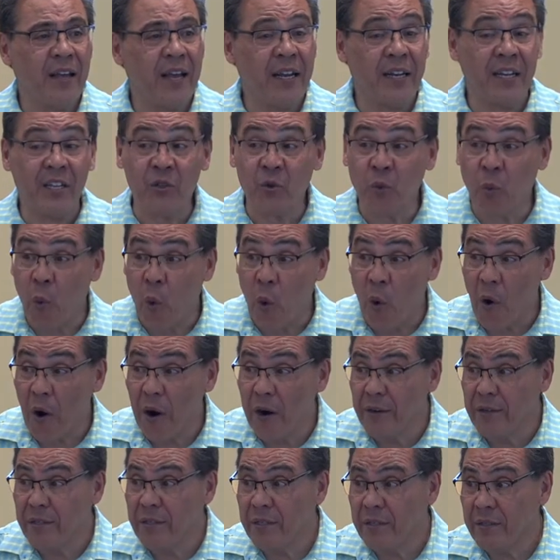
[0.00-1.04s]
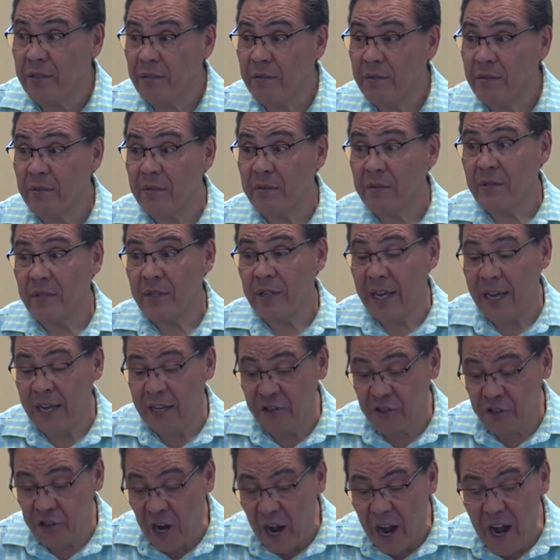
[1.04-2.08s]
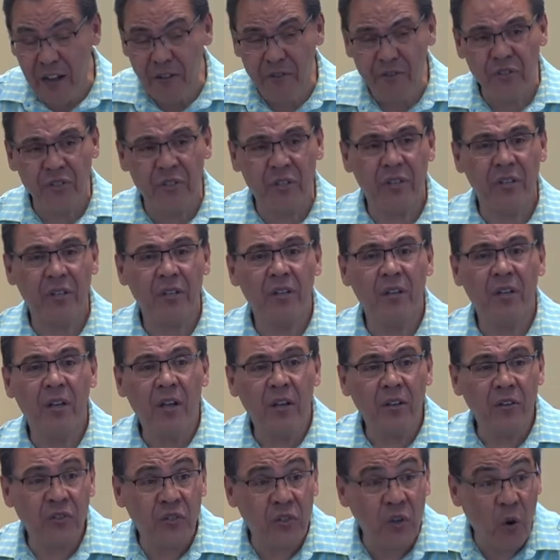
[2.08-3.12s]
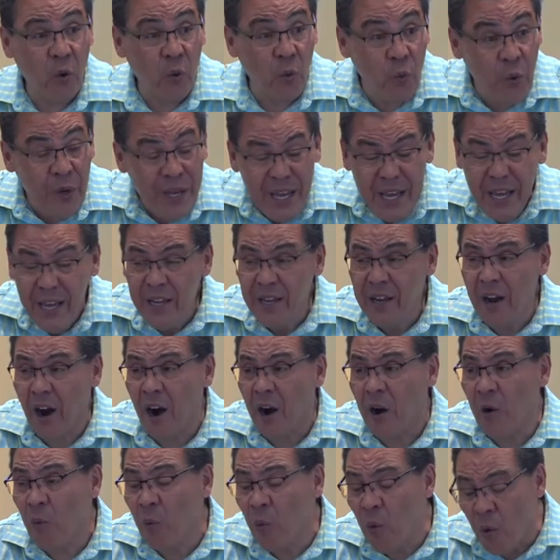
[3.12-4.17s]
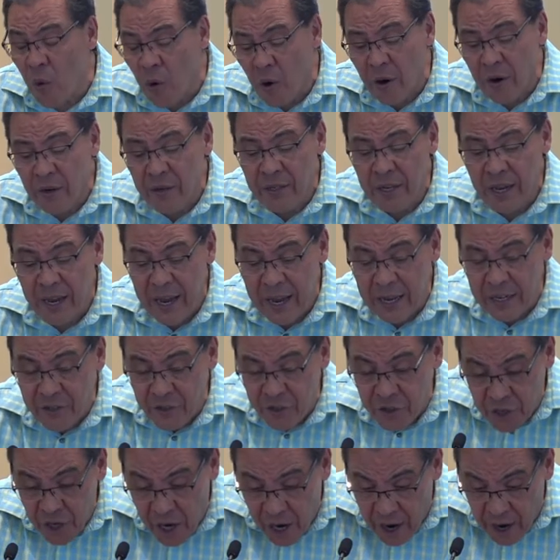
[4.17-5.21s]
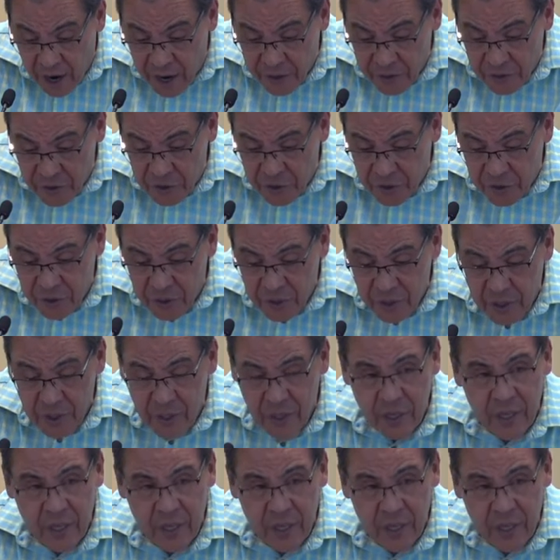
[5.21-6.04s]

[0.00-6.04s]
and is warned and judged, so we are warned and judged